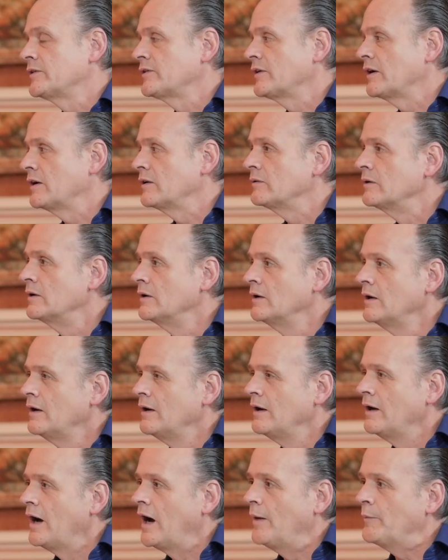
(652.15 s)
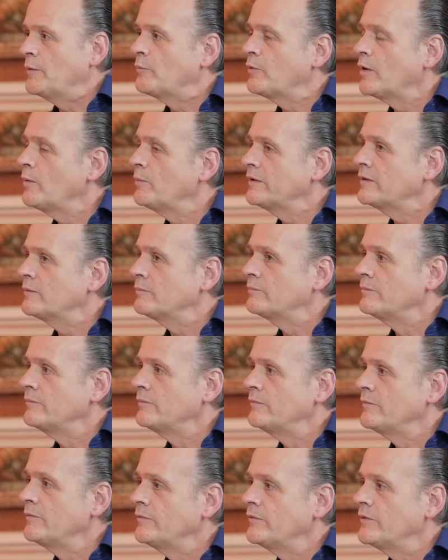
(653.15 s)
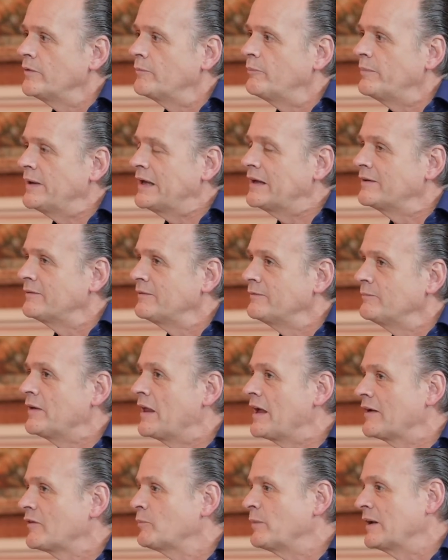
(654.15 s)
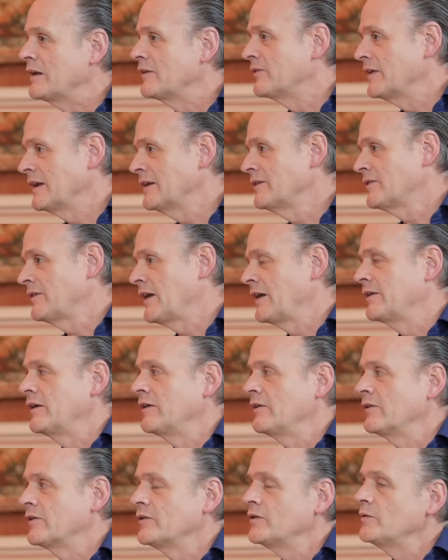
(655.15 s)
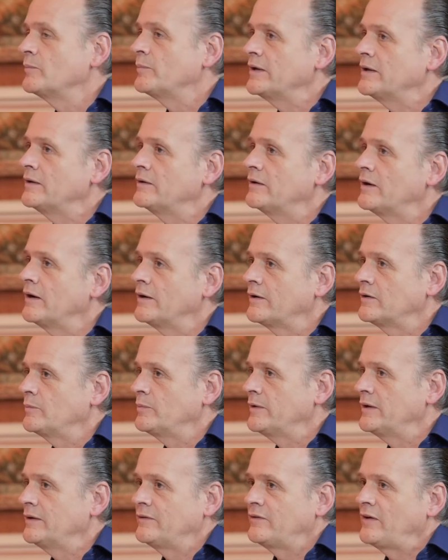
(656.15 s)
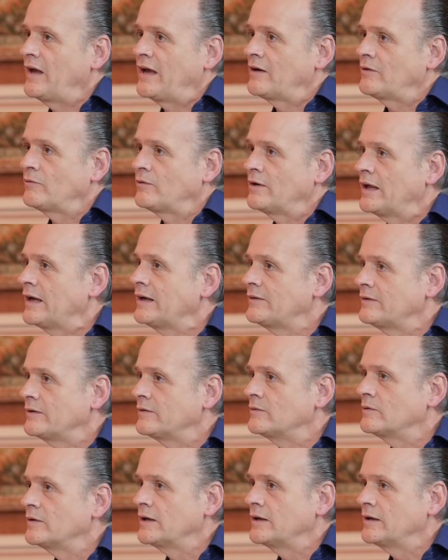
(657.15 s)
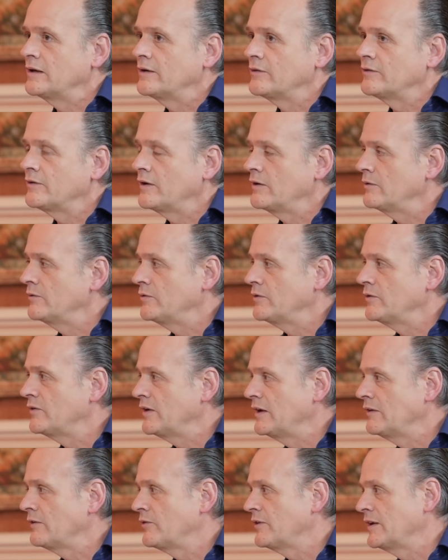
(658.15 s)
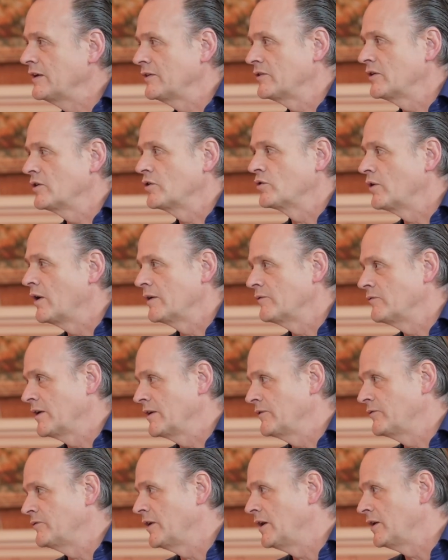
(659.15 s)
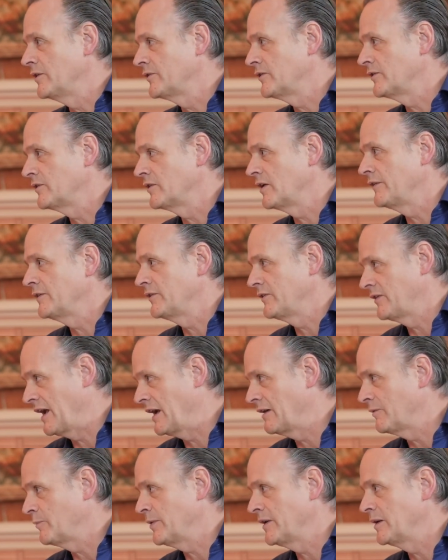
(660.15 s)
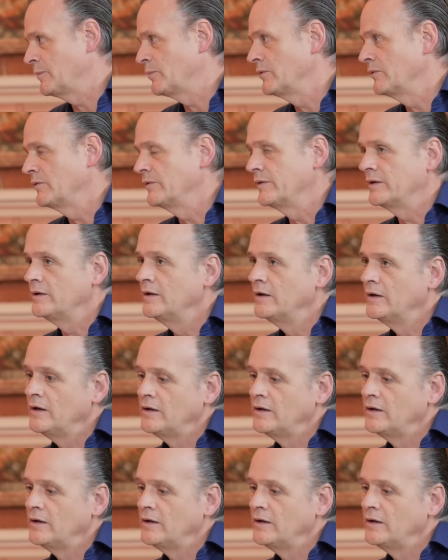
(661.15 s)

So, I mean, probably the next big things down here are going to be tech related, really. And so if you see the things that are growing very fast, it's like the tech people, and